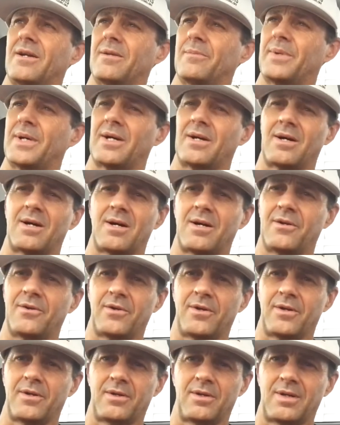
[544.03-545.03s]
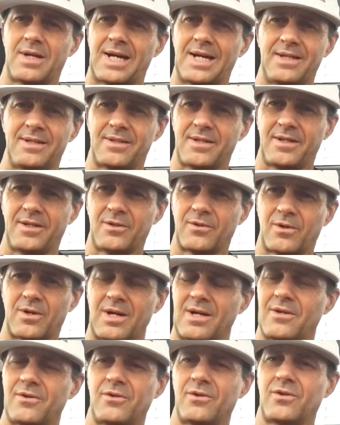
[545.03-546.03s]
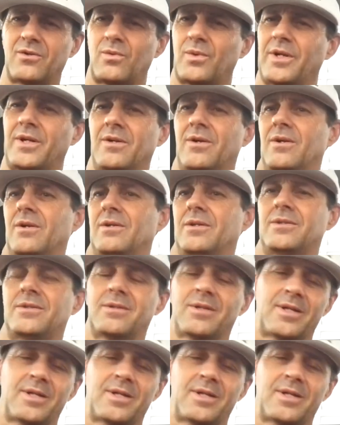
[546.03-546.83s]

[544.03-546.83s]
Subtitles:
about $118 or $120.